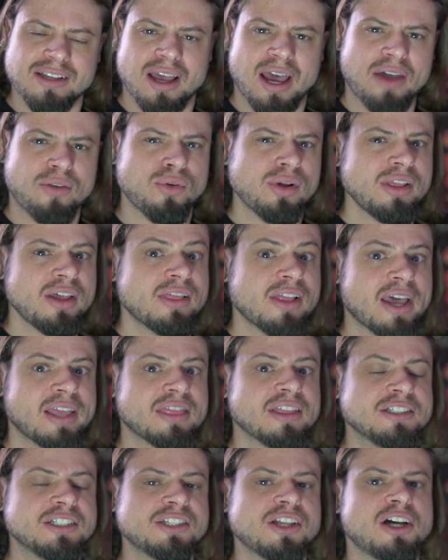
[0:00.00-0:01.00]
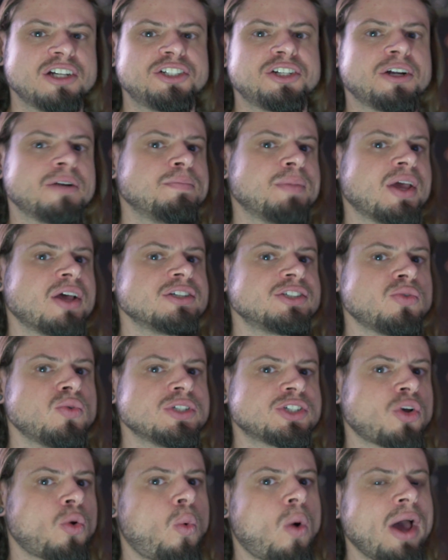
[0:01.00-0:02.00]
I really like this touch here because it
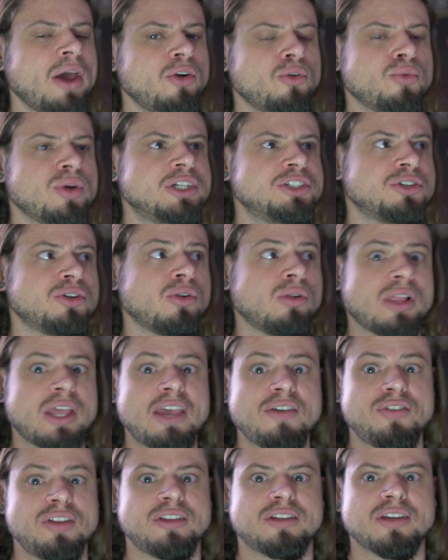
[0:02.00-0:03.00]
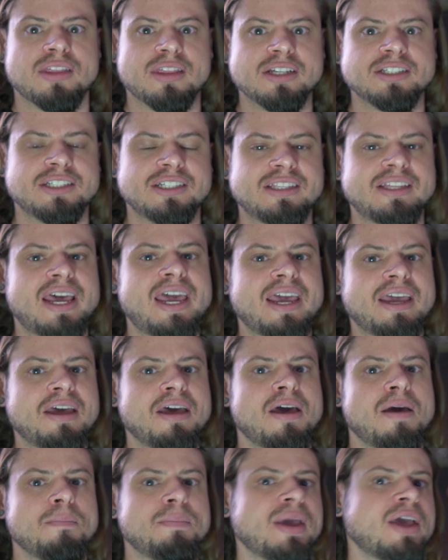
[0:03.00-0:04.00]
was quite original even to this day,
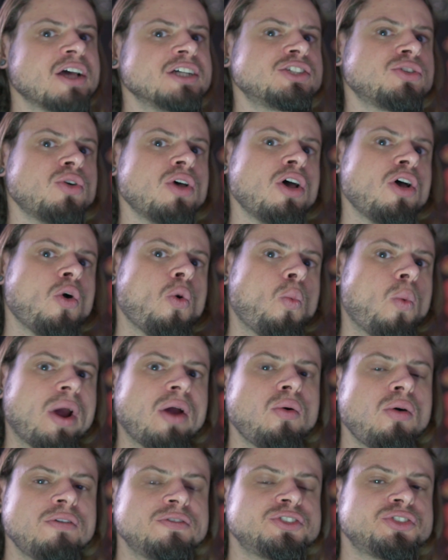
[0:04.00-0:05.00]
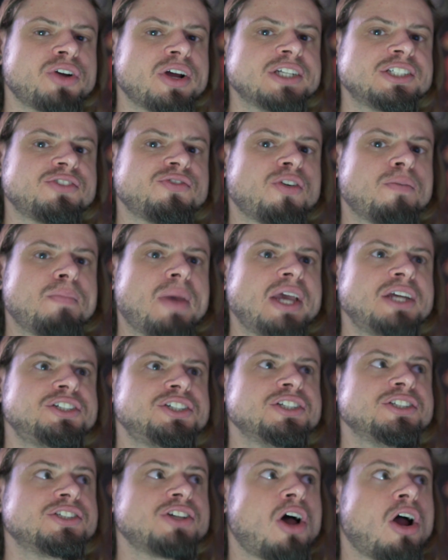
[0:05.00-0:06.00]
because werewolf
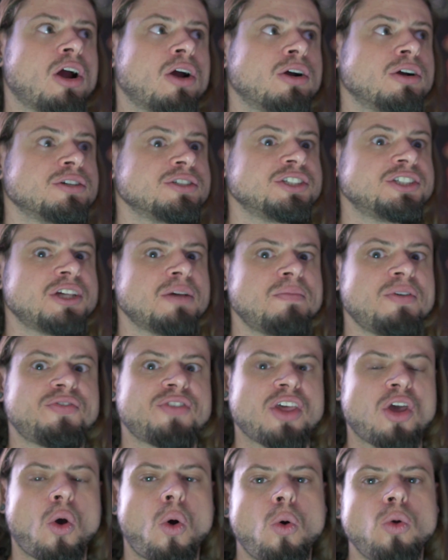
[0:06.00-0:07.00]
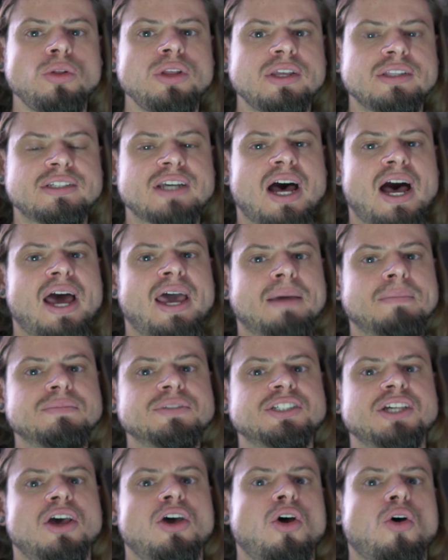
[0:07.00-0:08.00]
transformations are some of the only
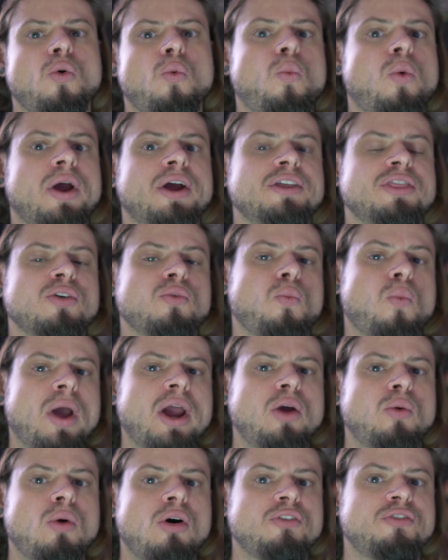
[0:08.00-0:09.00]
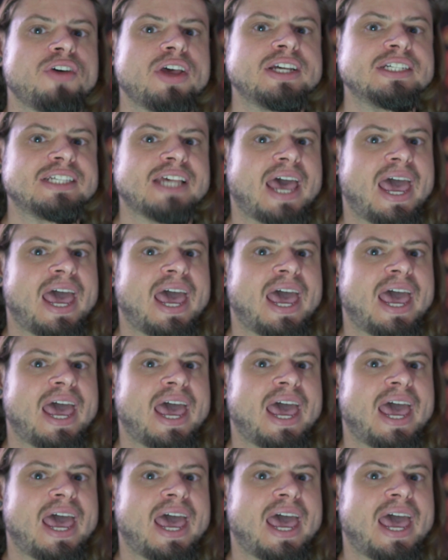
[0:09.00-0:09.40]
times where the werewolf is